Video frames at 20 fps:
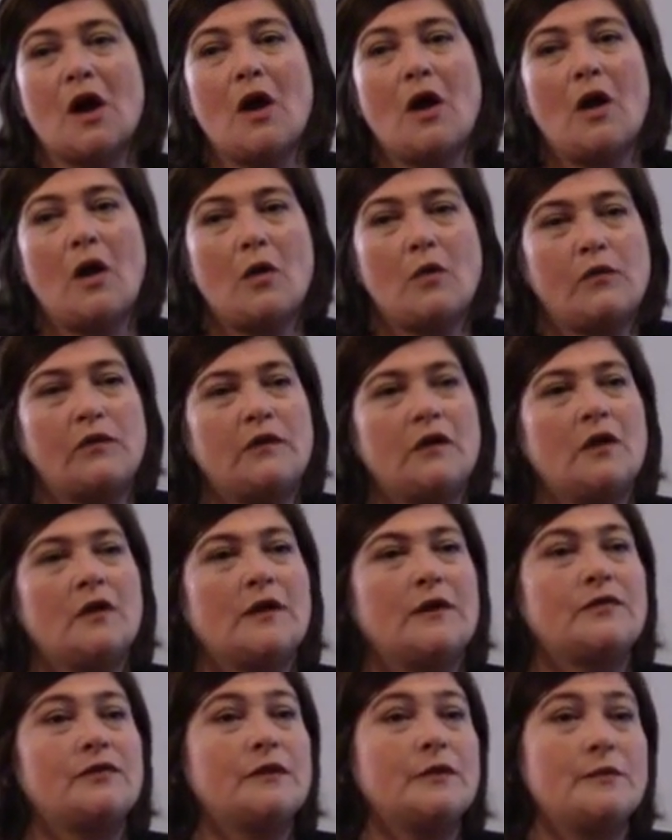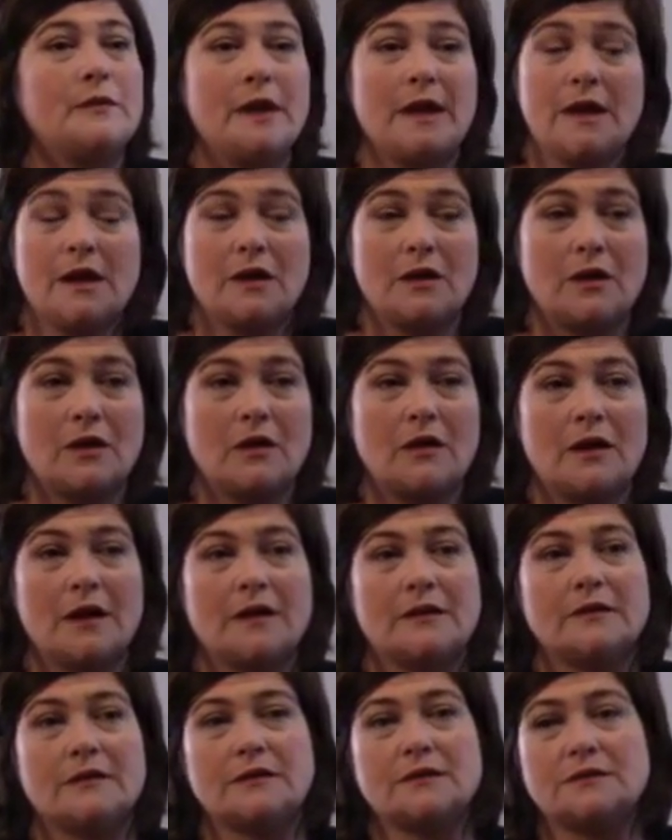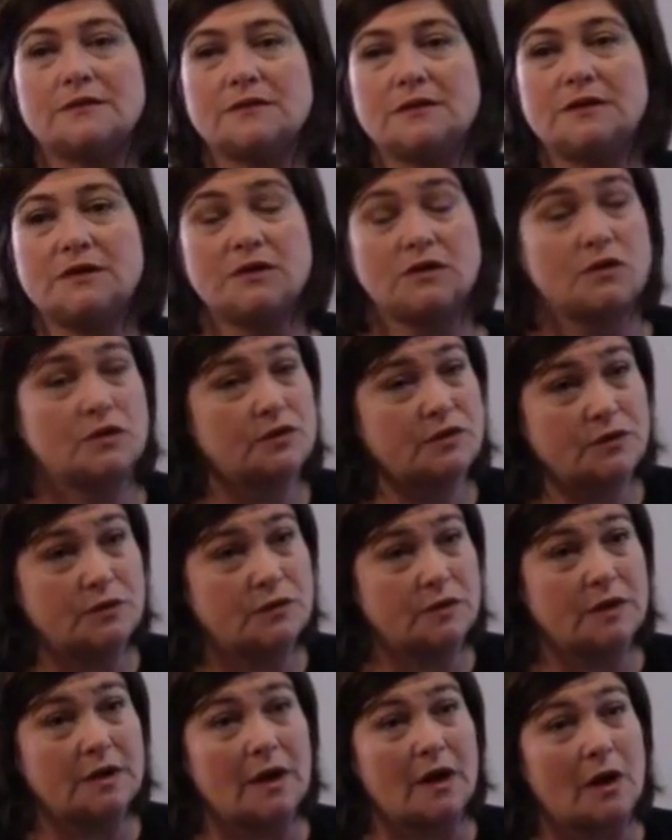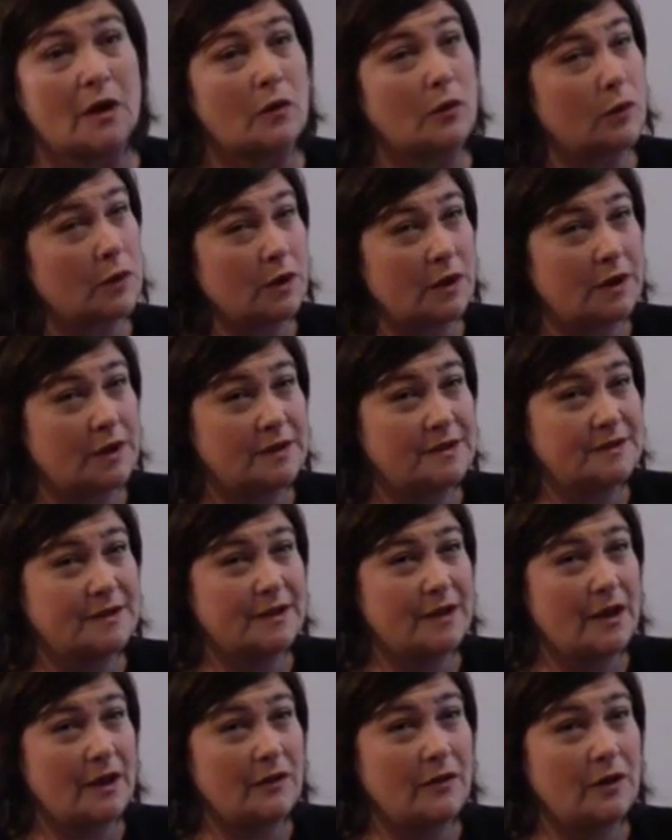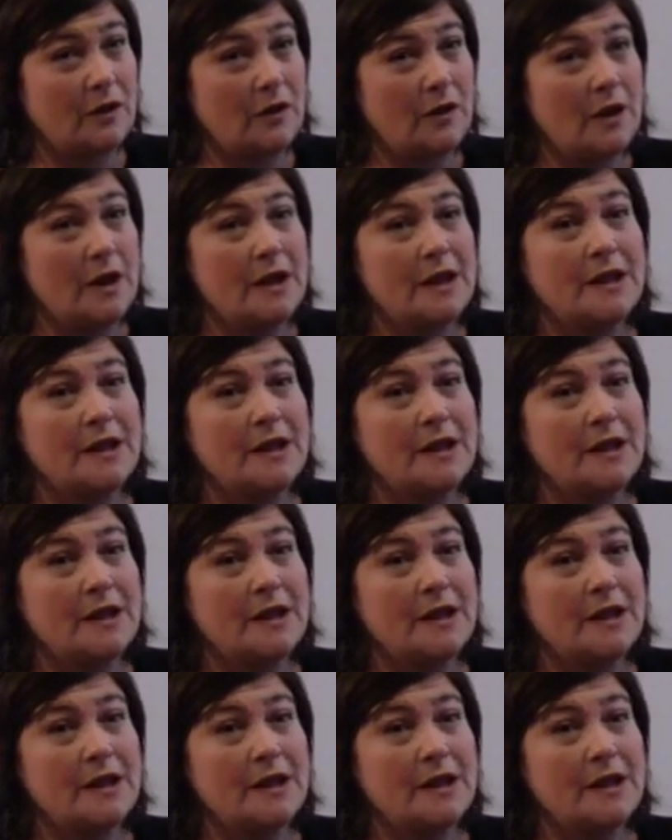hopeful that the mayor and the teachers union are working together,